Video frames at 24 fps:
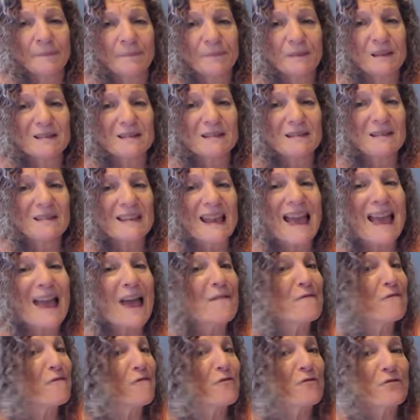This is
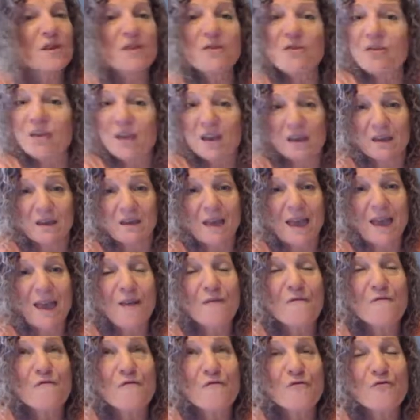everything
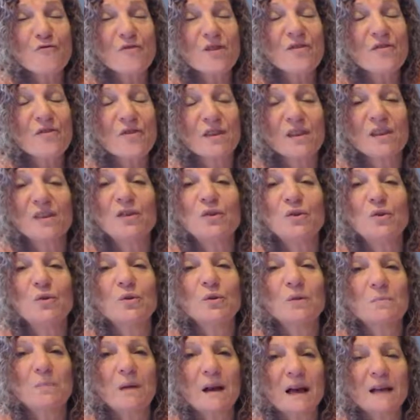you
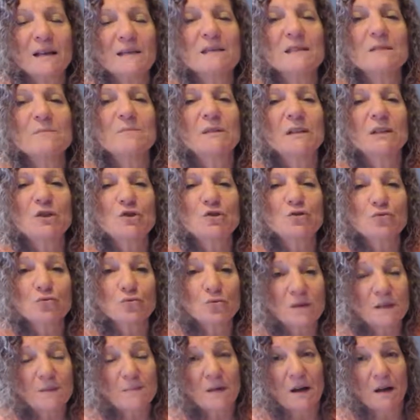could possibly
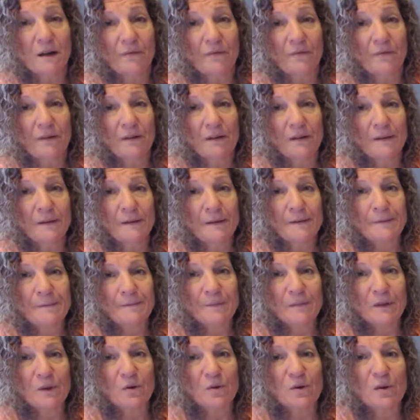dream of,
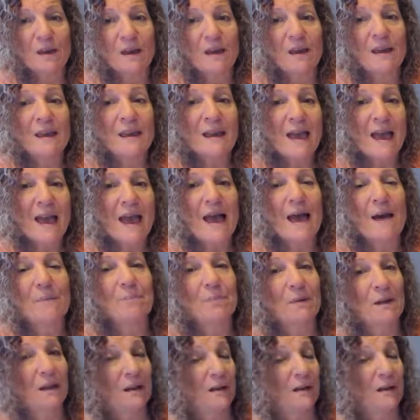okay, happening